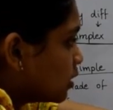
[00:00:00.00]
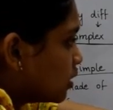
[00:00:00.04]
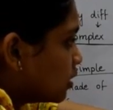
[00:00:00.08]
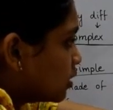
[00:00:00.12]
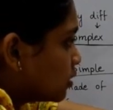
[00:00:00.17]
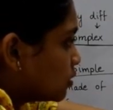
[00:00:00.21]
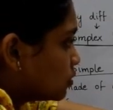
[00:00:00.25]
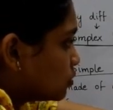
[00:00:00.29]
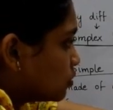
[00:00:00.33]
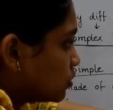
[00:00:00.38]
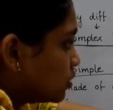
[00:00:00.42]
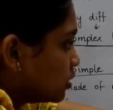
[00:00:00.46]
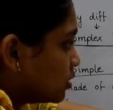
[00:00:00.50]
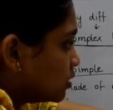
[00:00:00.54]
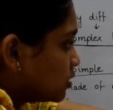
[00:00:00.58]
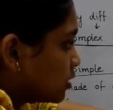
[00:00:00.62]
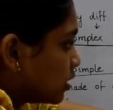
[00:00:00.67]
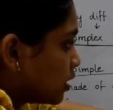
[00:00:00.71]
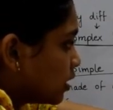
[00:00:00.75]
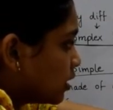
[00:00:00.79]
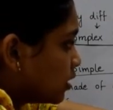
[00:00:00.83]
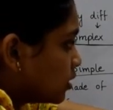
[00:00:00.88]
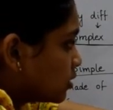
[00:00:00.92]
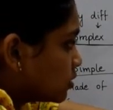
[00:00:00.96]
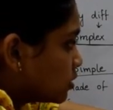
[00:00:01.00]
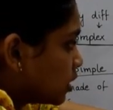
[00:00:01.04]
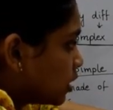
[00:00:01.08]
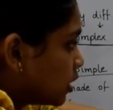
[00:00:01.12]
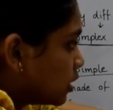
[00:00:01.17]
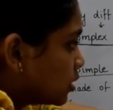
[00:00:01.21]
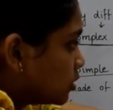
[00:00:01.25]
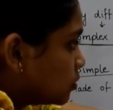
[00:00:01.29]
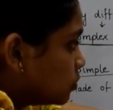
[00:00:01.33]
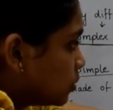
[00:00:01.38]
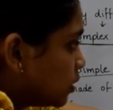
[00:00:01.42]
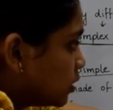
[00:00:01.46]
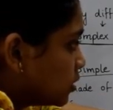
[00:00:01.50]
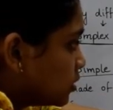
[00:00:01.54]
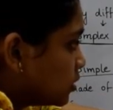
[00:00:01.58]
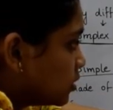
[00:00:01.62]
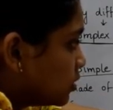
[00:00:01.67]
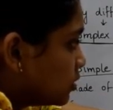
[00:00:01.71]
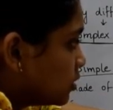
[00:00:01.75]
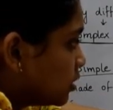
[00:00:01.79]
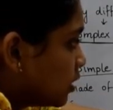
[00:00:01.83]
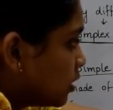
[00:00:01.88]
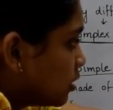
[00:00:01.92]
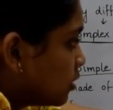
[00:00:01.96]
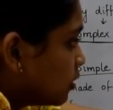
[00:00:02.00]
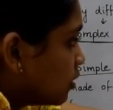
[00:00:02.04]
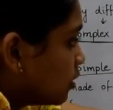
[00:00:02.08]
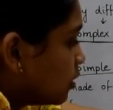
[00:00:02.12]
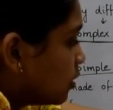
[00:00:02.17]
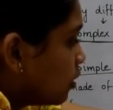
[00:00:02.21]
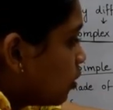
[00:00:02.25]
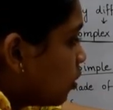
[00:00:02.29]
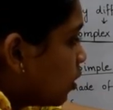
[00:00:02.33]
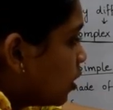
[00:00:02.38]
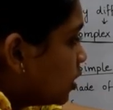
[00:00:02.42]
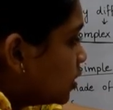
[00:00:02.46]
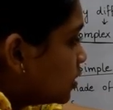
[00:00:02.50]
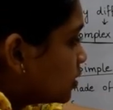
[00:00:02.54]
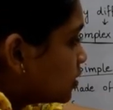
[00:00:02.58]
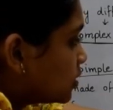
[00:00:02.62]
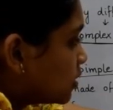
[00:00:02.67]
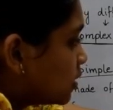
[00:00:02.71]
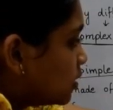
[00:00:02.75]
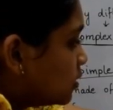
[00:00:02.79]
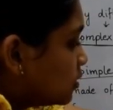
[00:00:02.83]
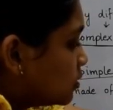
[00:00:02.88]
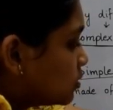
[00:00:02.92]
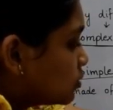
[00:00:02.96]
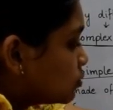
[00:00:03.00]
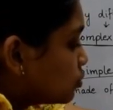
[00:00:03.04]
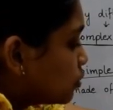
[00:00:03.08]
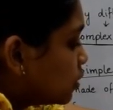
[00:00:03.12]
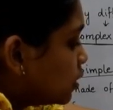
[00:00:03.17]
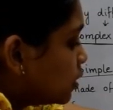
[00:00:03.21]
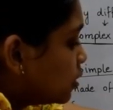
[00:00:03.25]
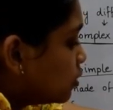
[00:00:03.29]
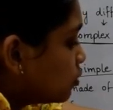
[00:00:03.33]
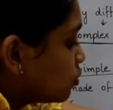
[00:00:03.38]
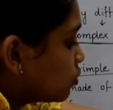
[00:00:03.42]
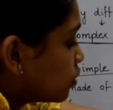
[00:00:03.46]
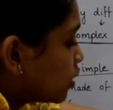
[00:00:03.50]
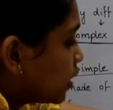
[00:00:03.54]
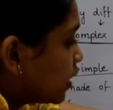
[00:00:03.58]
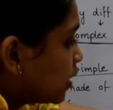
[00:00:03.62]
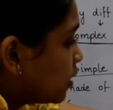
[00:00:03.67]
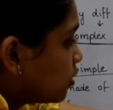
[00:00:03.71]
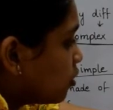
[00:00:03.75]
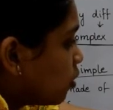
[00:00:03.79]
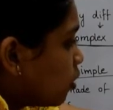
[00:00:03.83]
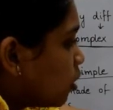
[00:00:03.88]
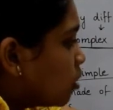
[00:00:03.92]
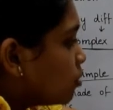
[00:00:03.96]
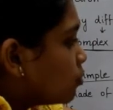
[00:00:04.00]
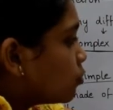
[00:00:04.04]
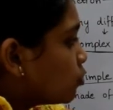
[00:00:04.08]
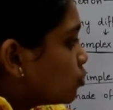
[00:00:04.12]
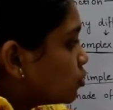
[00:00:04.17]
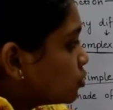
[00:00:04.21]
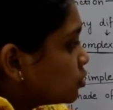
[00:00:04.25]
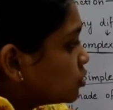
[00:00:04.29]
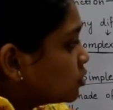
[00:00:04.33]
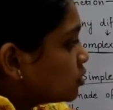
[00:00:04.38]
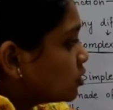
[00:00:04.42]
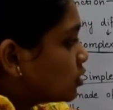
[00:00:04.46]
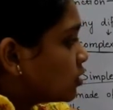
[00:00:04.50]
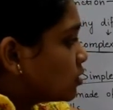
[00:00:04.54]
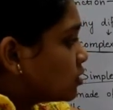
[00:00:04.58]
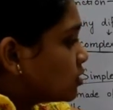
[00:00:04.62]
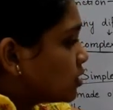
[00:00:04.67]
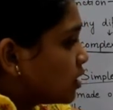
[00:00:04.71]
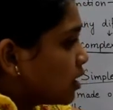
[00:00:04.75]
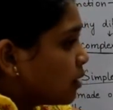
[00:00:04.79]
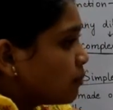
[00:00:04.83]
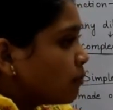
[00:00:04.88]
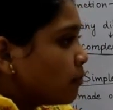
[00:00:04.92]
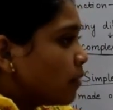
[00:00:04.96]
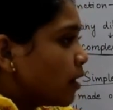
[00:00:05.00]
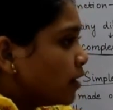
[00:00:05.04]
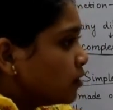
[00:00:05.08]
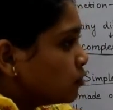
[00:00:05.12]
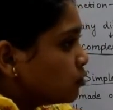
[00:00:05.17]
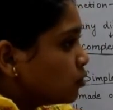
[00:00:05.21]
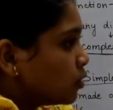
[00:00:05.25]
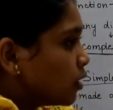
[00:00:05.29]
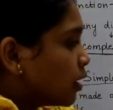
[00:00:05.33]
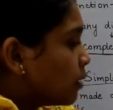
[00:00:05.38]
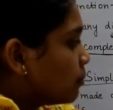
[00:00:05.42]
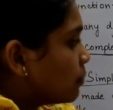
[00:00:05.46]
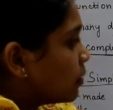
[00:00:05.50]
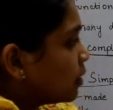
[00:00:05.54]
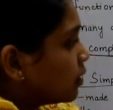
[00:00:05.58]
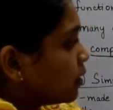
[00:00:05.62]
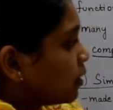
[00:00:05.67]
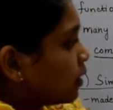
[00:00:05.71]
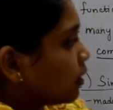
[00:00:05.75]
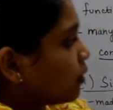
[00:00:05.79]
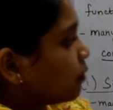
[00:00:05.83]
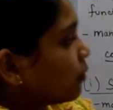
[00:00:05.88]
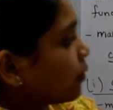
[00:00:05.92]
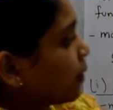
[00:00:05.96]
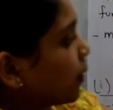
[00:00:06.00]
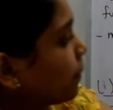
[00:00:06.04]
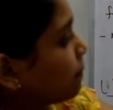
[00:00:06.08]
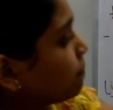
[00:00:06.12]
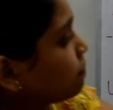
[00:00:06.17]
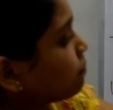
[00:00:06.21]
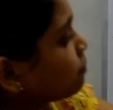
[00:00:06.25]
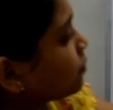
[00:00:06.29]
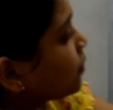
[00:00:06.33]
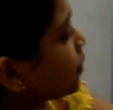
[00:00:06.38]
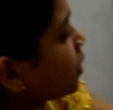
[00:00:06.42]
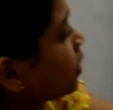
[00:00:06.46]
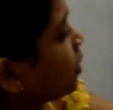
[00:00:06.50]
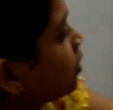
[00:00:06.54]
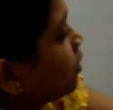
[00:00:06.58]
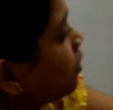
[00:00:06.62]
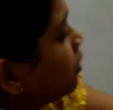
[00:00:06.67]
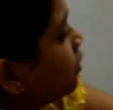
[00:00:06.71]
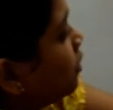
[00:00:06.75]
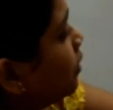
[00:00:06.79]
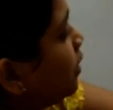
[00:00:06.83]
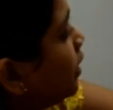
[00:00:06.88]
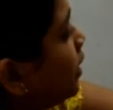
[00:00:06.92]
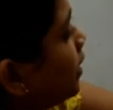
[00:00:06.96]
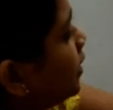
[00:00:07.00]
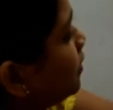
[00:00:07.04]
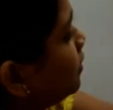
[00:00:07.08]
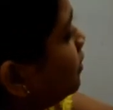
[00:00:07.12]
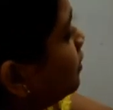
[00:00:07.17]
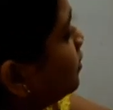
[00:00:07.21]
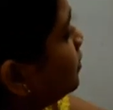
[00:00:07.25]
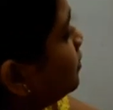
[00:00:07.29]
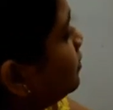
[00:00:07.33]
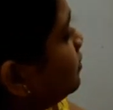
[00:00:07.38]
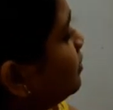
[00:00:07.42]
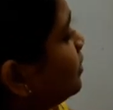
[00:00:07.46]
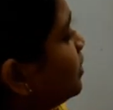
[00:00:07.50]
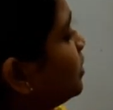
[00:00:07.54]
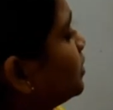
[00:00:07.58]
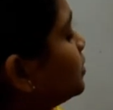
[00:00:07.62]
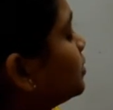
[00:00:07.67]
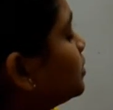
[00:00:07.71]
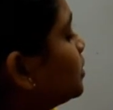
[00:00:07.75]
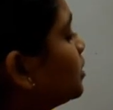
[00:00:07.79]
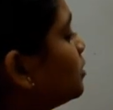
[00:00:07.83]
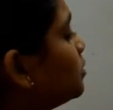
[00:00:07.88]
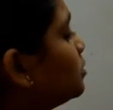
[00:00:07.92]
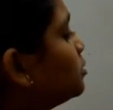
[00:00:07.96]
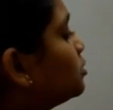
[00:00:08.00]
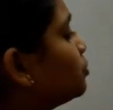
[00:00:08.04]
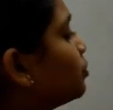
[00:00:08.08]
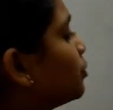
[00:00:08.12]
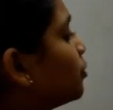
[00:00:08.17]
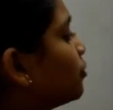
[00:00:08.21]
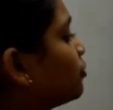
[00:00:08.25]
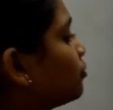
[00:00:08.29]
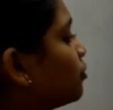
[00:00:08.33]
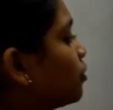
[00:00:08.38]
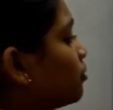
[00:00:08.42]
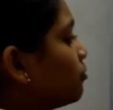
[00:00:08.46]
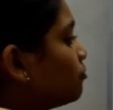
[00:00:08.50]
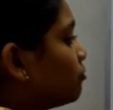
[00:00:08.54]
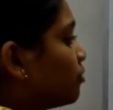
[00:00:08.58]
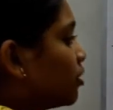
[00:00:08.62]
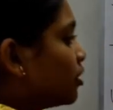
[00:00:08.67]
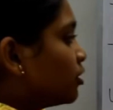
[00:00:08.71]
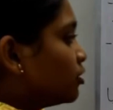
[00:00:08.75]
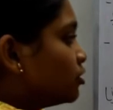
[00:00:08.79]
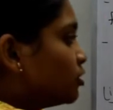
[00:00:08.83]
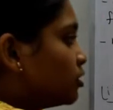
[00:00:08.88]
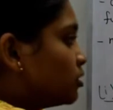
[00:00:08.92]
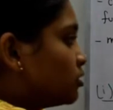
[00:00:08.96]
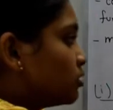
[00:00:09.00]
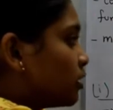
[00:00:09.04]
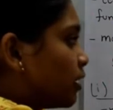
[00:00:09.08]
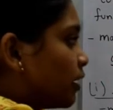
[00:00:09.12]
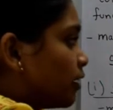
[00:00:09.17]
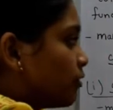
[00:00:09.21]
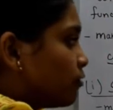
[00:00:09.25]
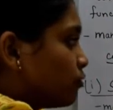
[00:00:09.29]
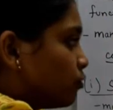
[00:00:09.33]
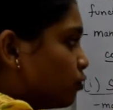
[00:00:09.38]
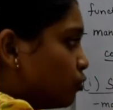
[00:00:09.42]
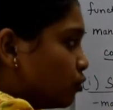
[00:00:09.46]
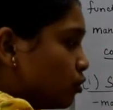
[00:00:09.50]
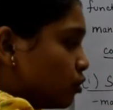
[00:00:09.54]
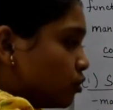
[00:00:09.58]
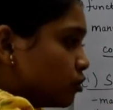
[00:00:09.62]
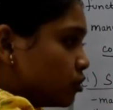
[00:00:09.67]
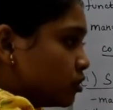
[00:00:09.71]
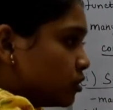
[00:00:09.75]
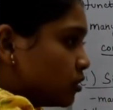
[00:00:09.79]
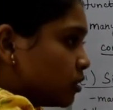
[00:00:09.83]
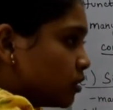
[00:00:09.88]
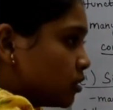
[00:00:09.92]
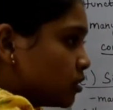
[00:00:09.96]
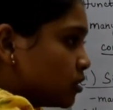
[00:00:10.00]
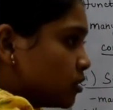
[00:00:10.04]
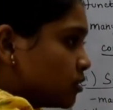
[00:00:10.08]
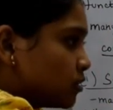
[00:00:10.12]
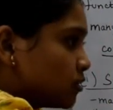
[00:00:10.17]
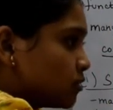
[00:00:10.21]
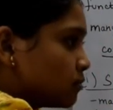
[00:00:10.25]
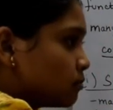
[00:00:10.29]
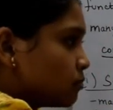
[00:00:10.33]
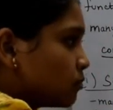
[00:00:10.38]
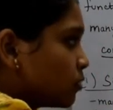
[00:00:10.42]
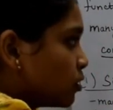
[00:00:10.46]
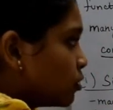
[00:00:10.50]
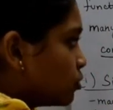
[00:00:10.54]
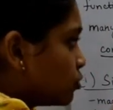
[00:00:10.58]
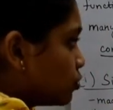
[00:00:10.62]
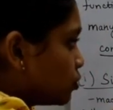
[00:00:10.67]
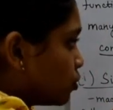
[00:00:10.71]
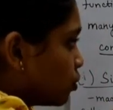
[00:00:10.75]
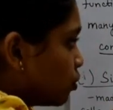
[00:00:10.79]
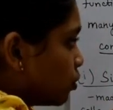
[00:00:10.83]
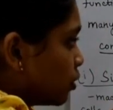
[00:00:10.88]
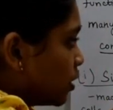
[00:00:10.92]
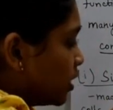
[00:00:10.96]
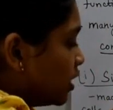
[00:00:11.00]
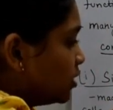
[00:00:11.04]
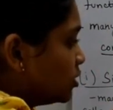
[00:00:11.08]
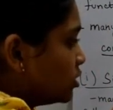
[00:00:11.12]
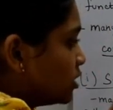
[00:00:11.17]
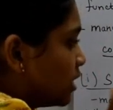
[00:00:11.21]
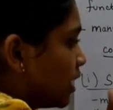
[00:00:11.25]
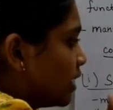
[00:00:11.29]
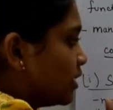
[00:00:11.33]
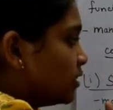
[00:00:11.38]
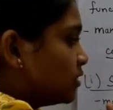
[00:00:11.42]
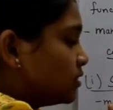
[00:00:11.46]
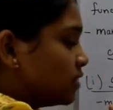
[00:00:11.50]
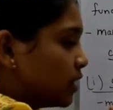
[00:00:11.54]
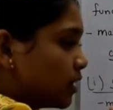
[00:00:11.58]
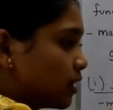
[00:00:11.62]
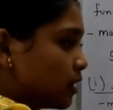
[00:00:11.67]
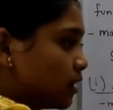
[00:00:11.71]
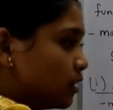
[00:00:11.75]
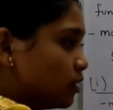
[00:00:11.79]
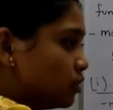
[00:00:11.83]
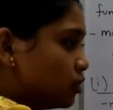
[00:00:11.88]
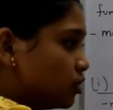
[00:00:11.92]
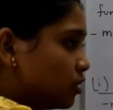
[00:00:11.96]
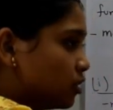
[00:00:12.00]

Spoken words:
So these are intercellular spaces, and all the cells will look like almost same, isodiametric. Okay. And these cells perform functions like photosynthesis, storage, and secretion.